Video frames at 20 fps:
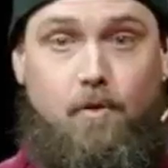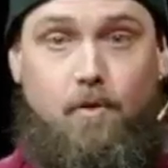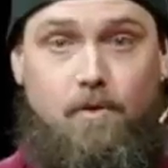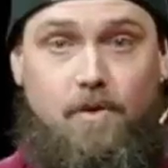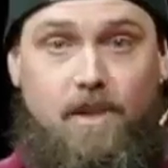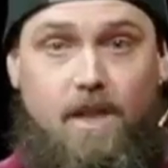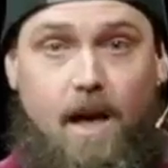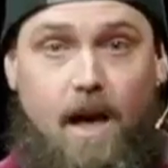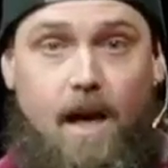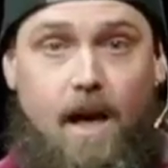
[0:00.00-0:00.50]
to
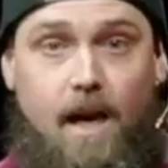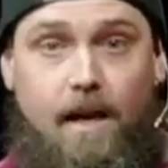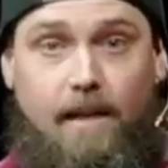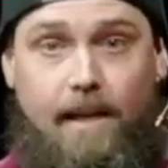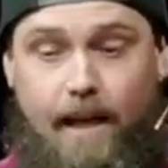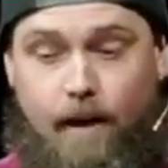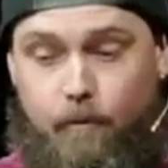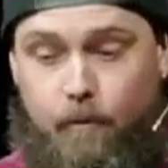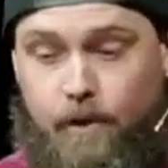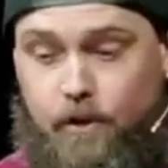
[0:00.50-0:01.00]
use
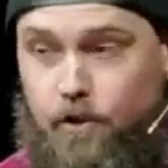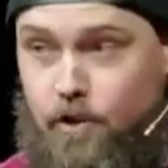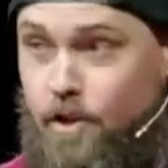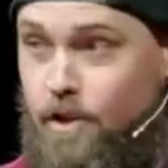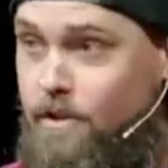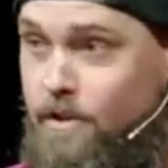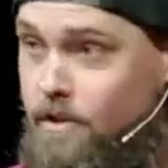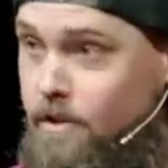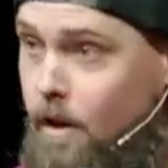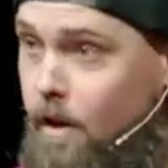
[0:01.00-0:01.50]
God like we
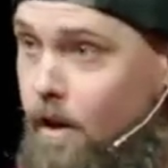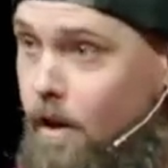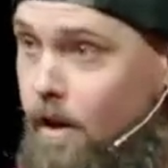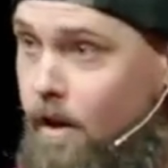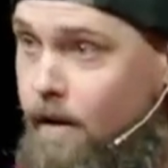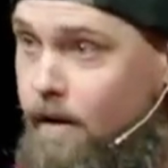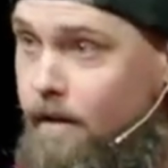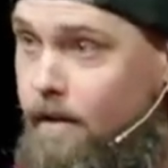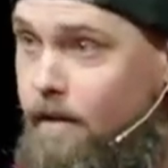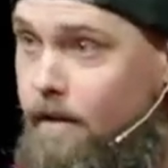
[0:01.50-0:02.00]
just
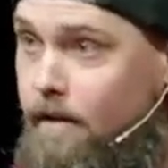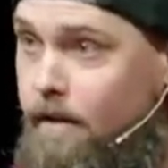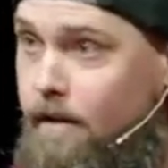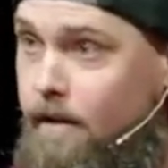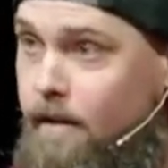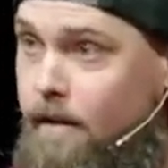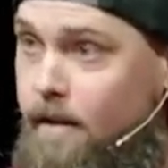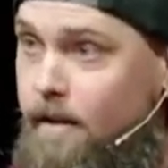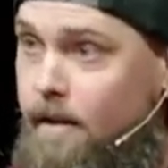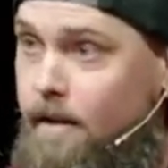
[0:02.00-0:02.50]
saw?
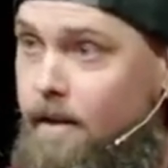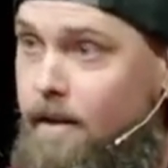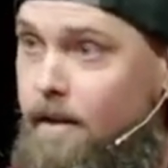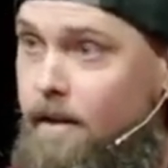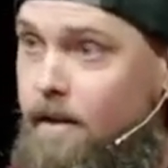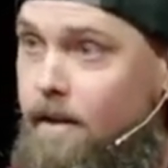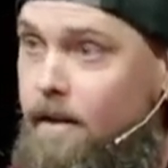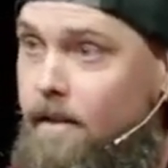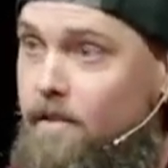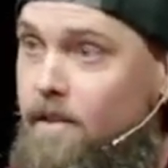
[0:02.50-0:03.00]

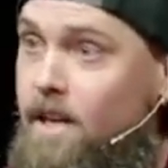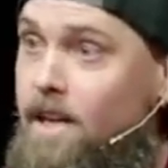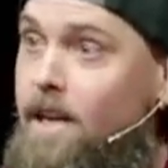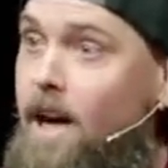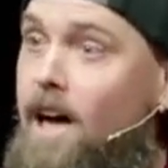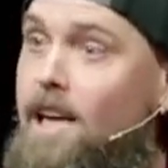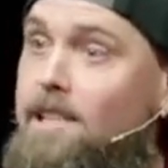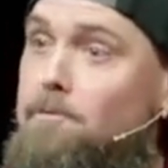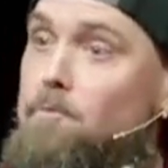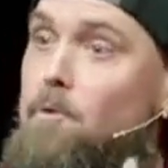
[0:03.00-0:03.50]

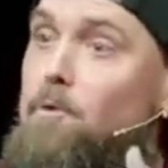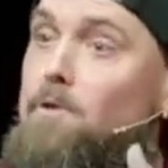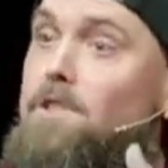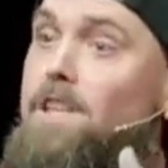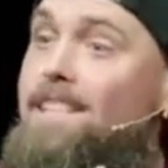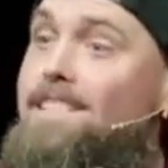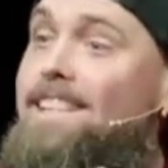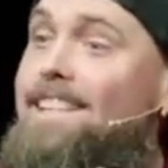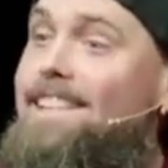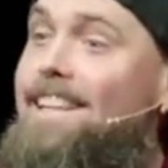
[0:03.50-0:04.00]
The
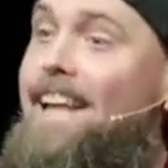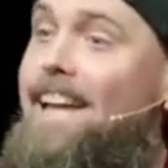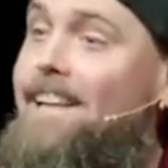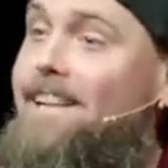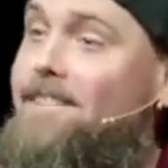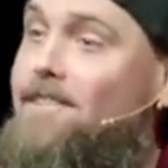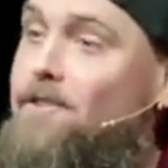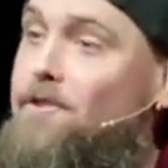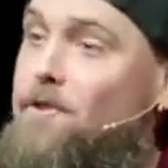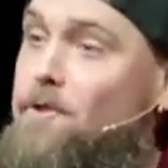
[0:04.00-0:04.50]
gospel doesn't
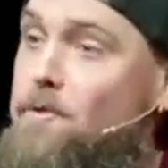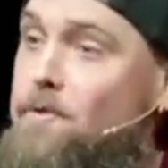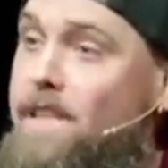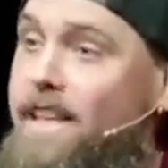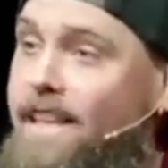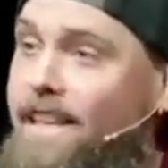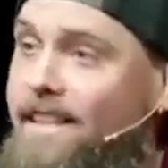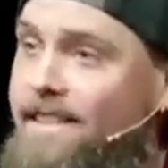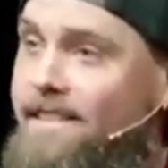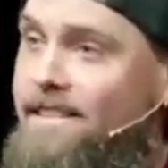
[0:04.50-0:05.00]
let us
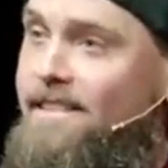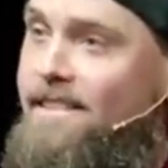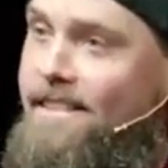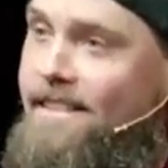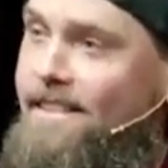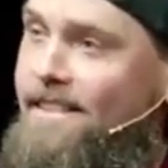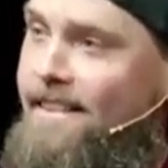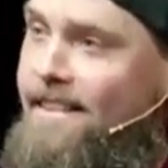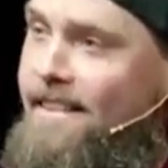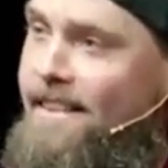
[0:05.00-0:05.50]
do
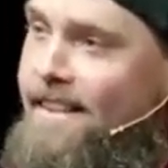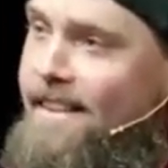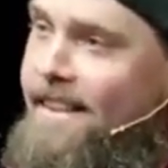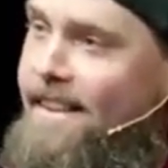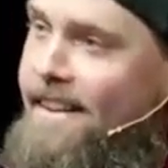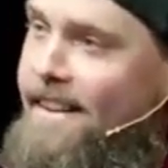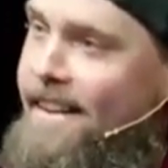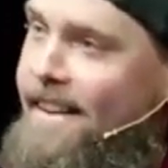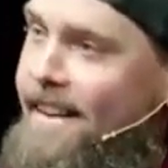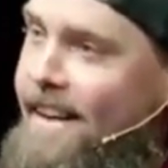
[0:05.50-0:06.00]
this.
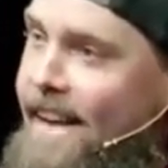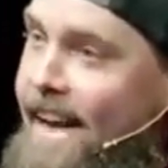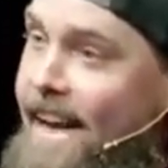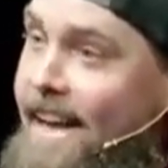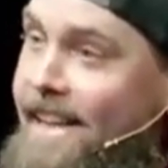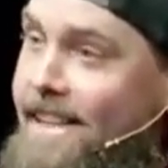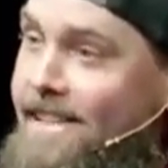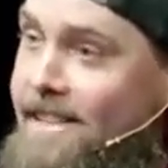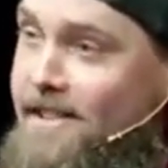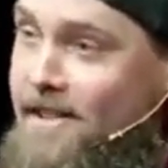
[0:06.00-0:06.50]

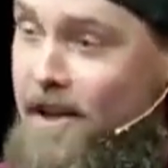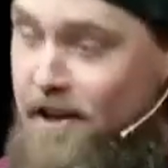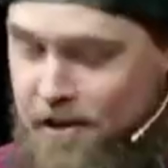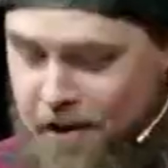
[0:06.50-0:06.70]
And it's